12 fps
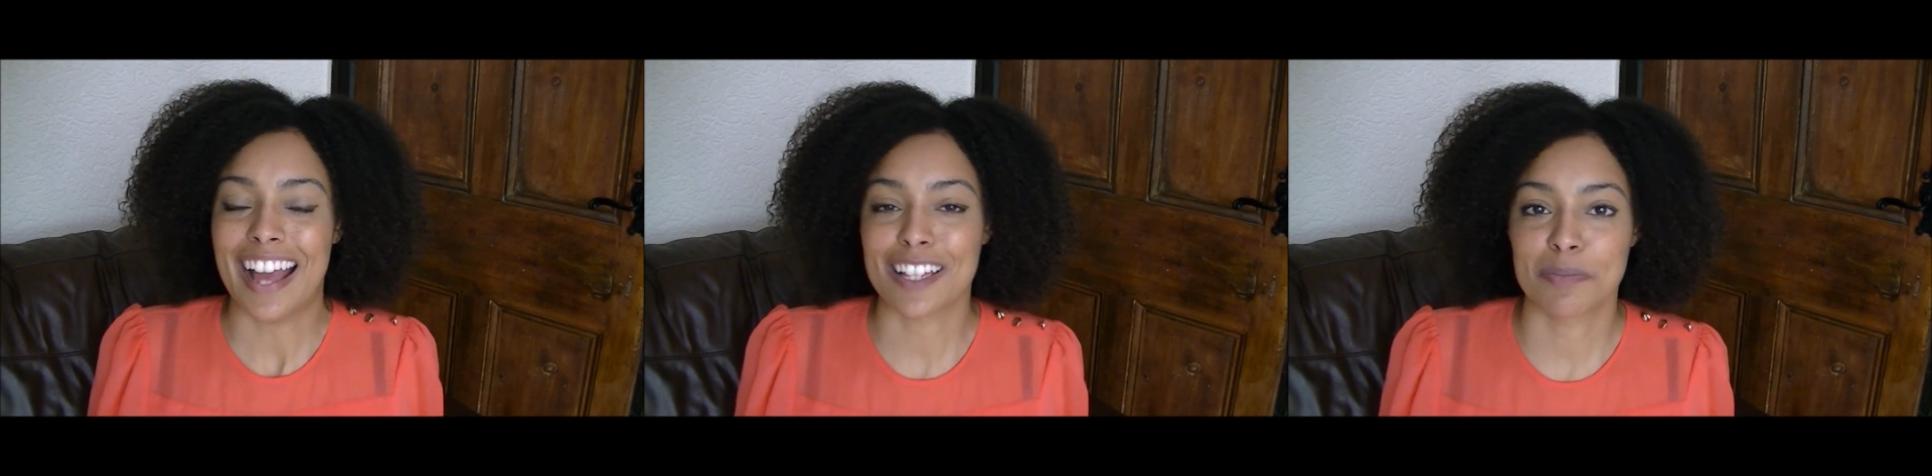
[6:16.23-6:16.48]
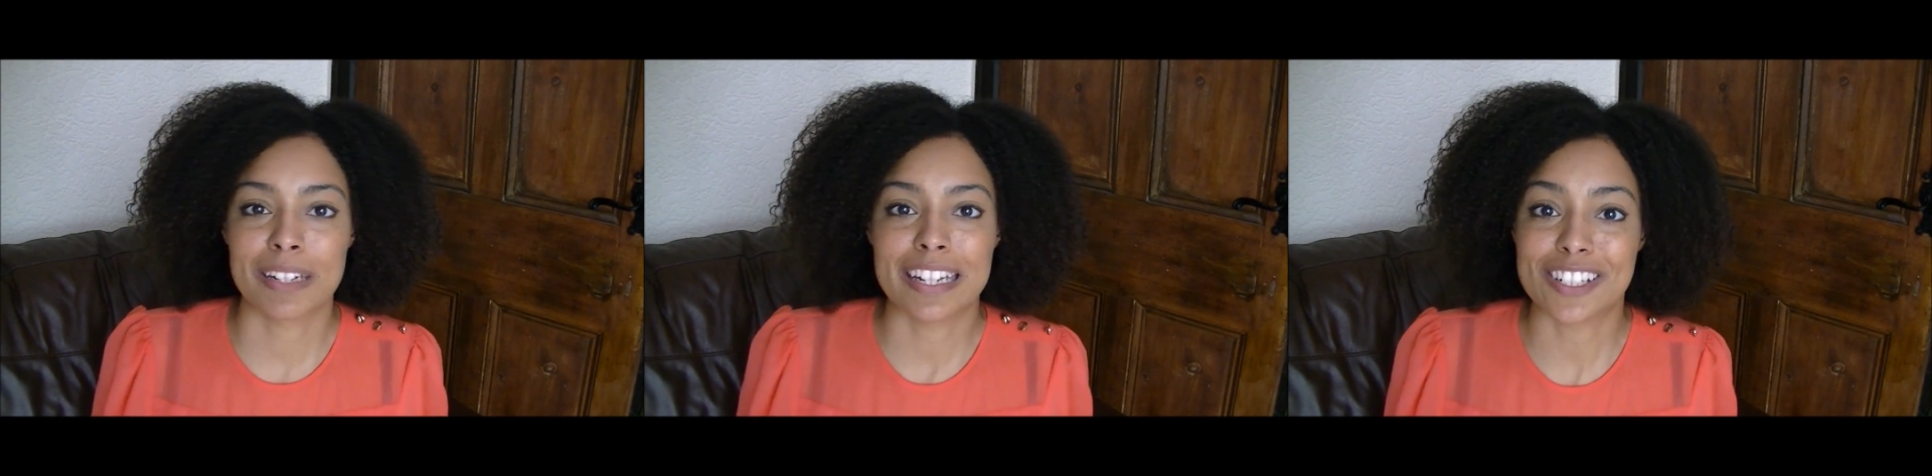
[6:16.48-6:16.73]

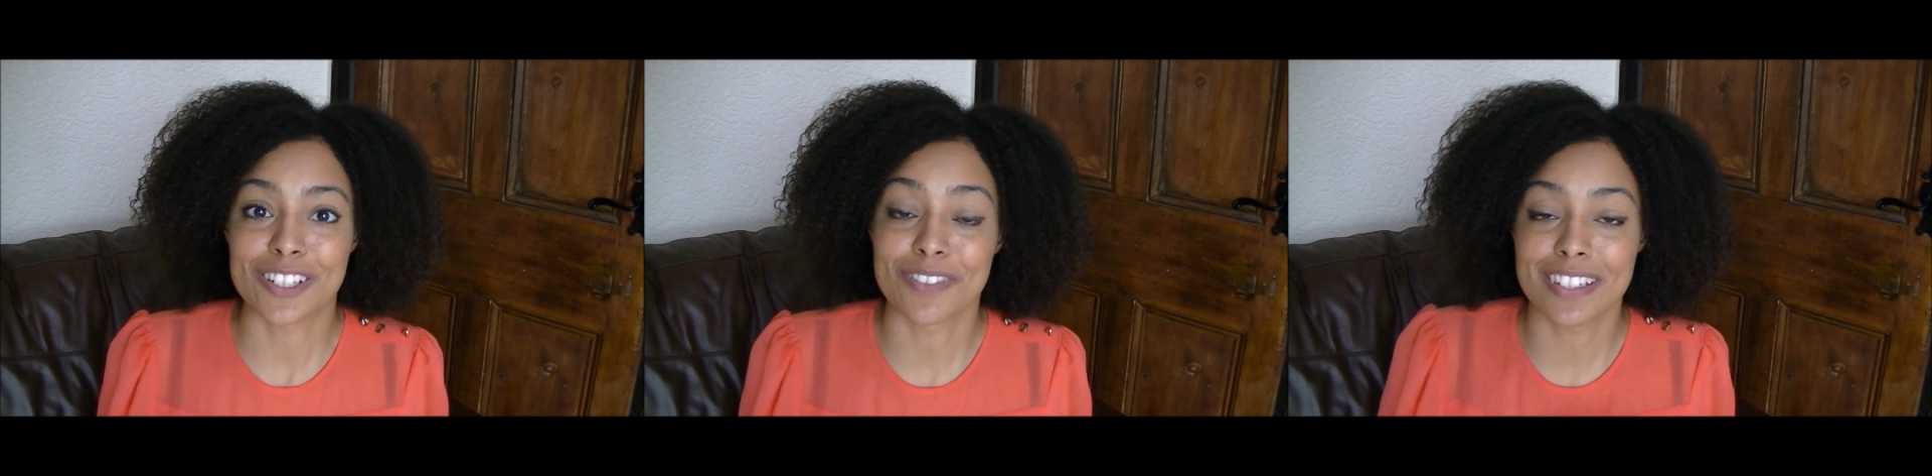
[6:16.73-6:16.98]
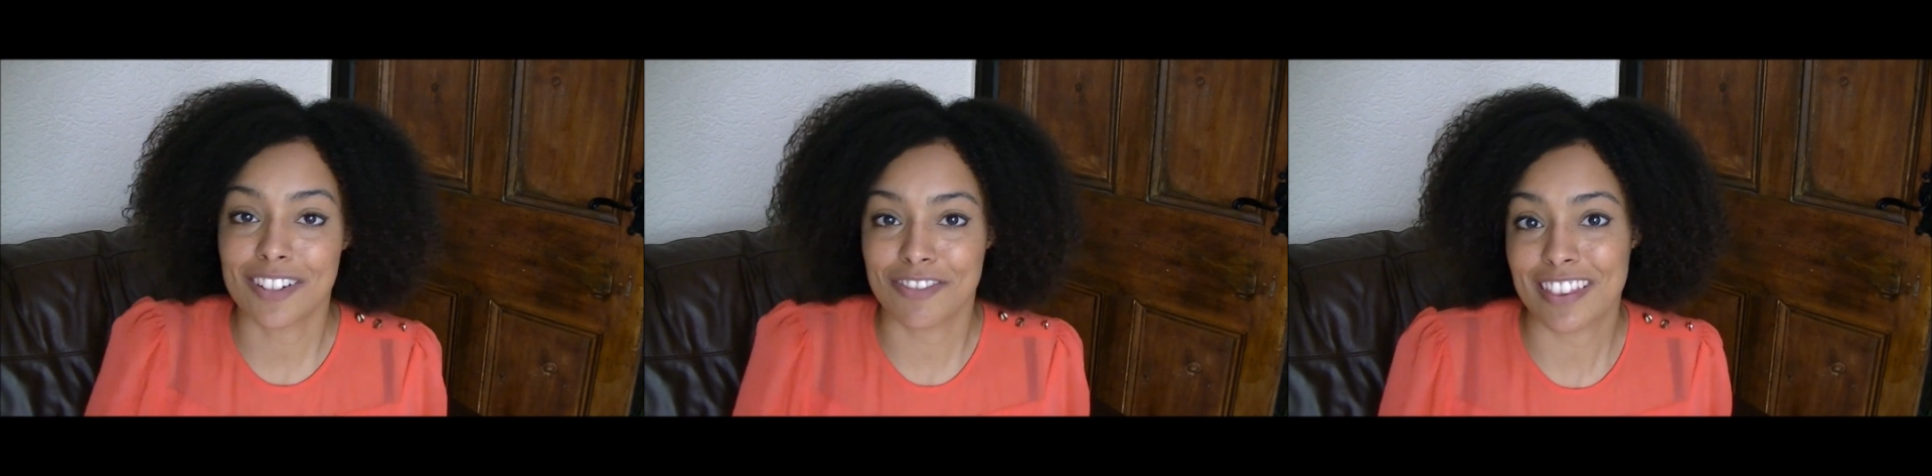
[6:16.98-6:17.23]
explanation
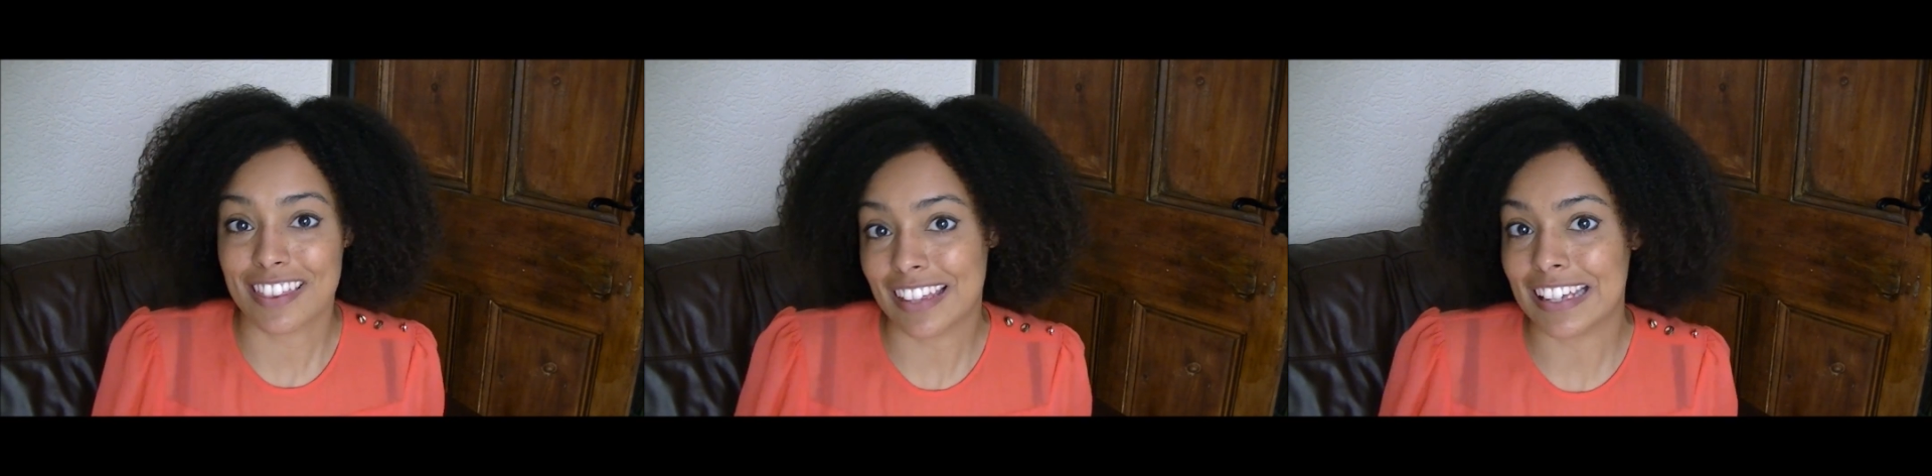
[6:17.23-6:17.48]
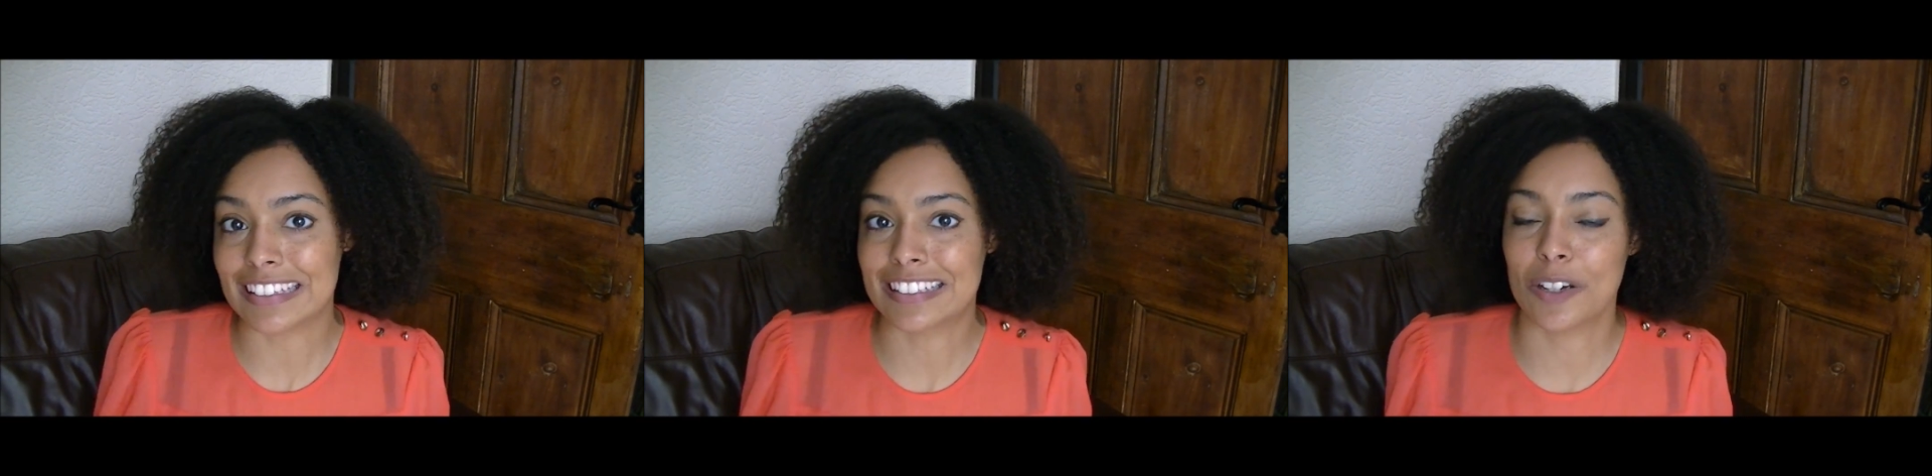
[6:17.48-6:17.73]
of the different
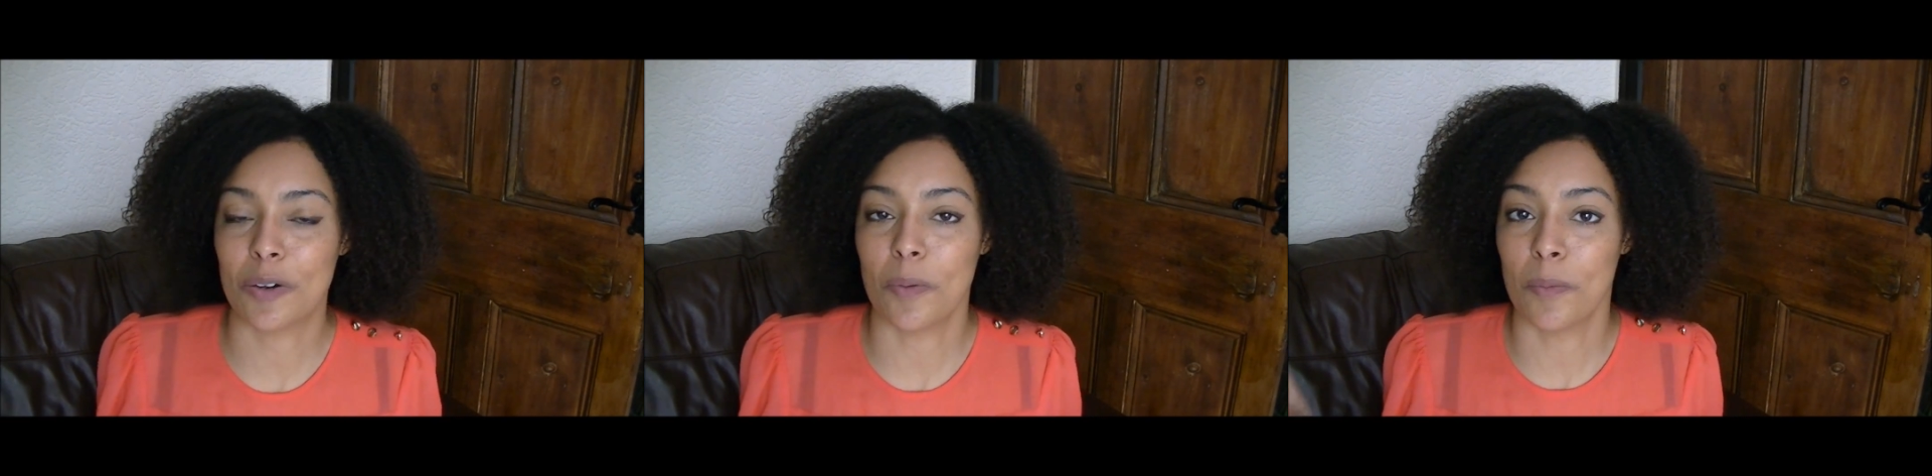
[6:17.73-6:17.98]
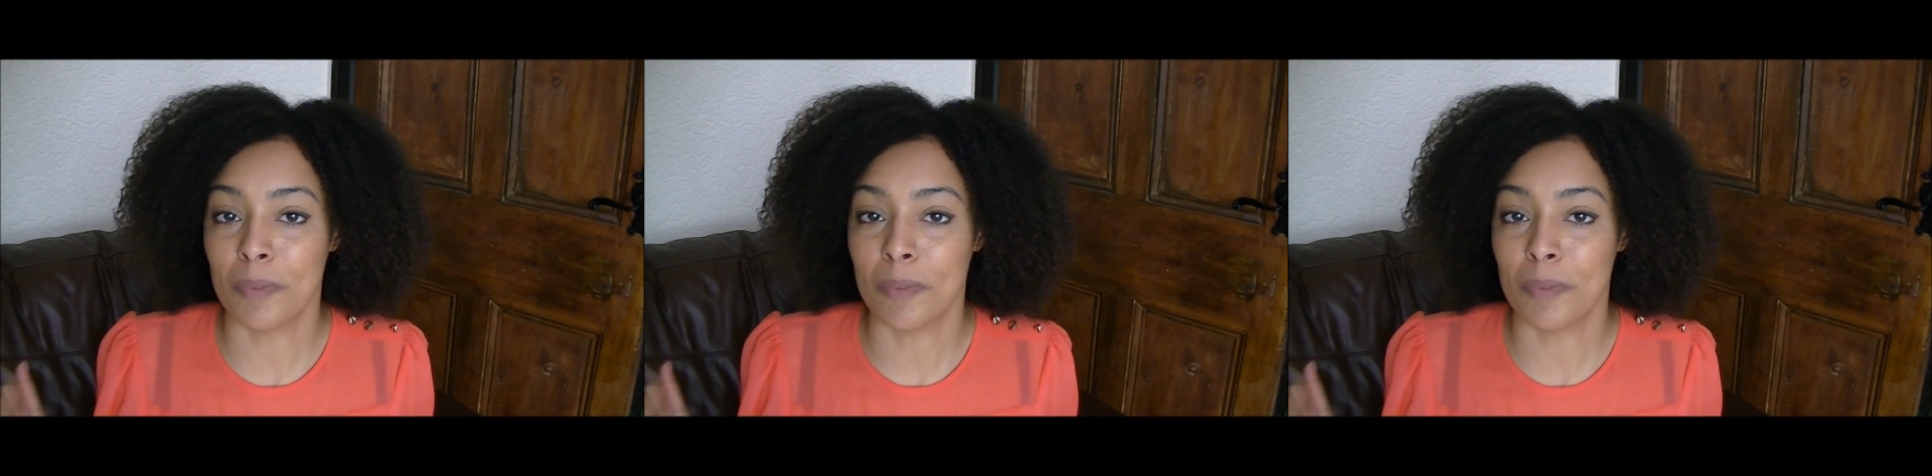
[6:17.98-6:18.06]
things that